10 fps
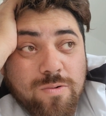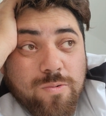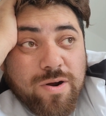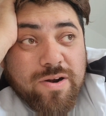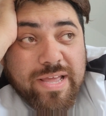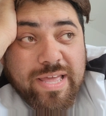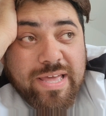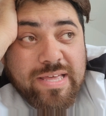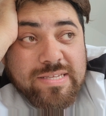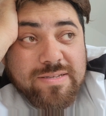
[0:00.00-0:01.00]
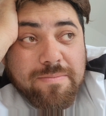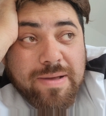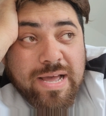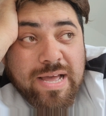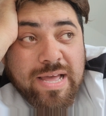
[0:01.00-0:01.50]
Where is
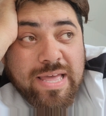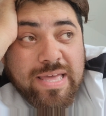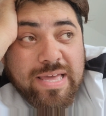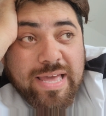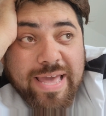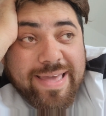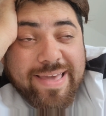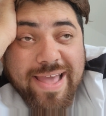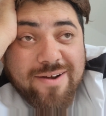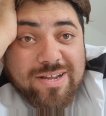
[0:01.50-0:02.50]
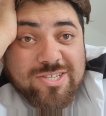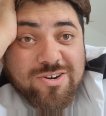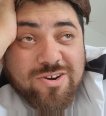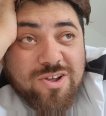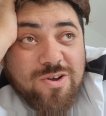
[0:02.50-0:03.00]
my gay
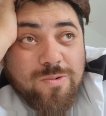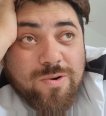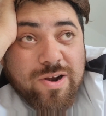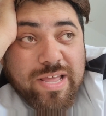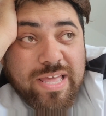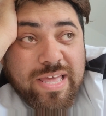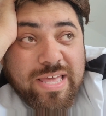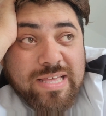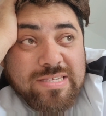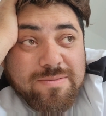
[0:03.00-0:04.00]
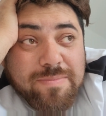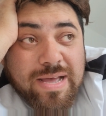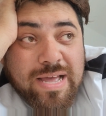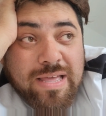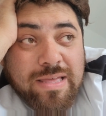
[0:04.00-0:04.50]
character? Where is
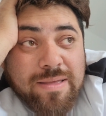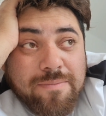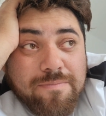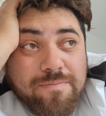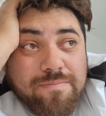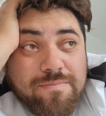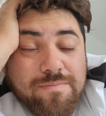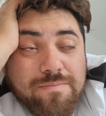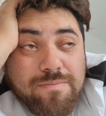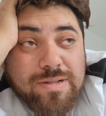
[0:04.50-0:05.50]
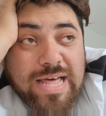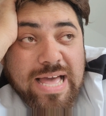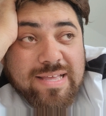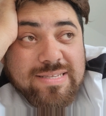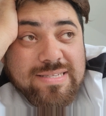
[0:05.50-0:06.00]
my
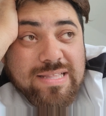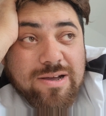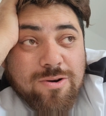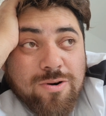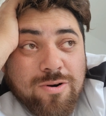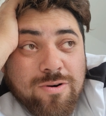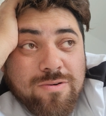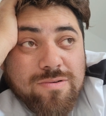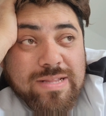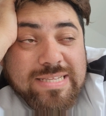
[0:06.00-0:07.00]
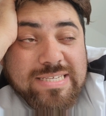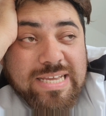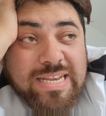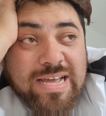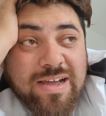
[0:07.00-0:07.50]
black or
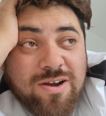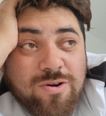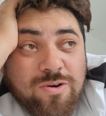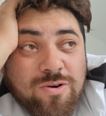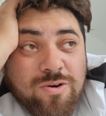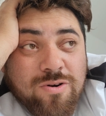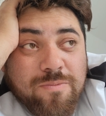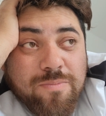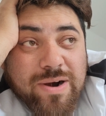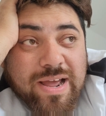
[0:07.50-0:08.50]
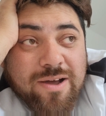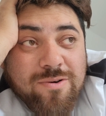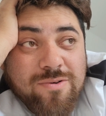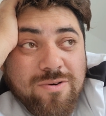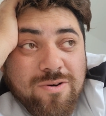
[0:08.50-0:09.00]
Latina or
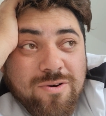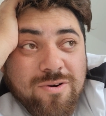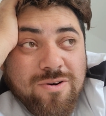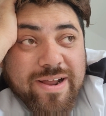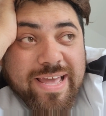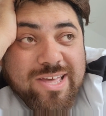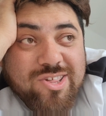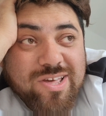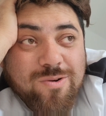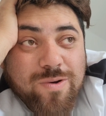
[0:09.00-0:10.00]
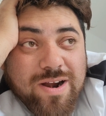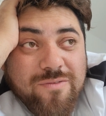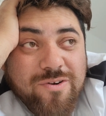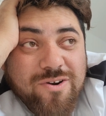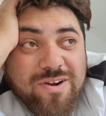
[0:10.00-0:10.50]
brown or Asian,
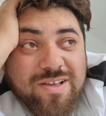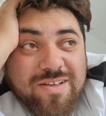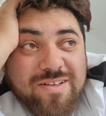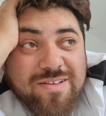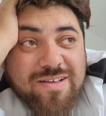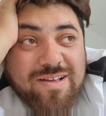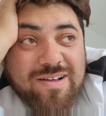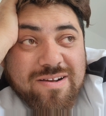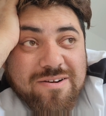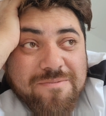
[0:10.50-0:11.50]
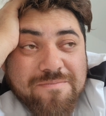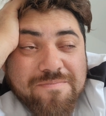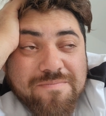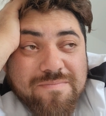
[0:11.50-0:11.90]
whatever um,